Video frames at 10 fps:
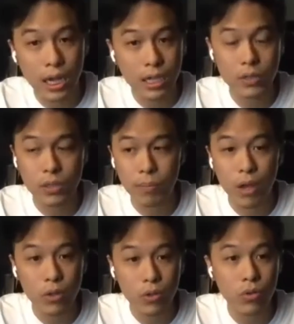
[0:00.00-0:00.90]
This was
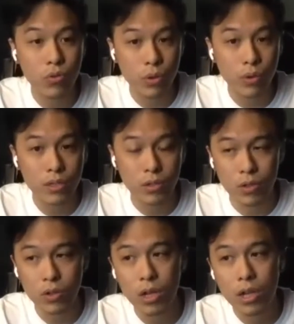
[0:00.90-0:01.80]
about 2 to 3 weeks
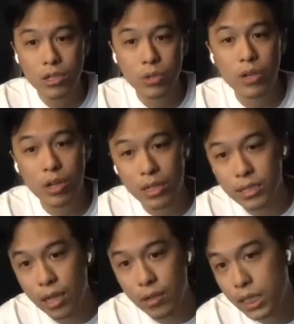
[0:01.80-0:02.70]
ago. So we call her
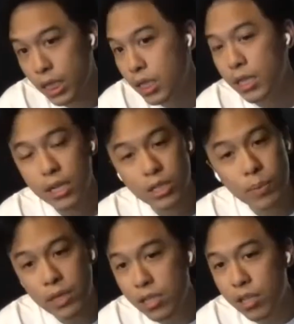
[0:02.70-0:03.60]
Salsa. So
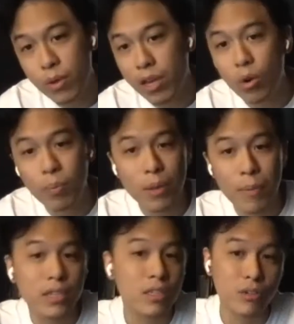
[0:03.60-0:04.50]
basically we can open a
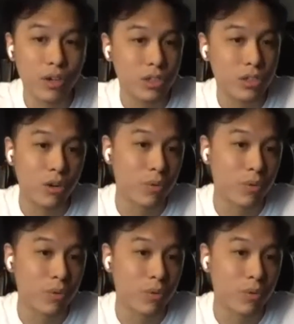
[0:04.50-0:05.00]
Mexican restaurant.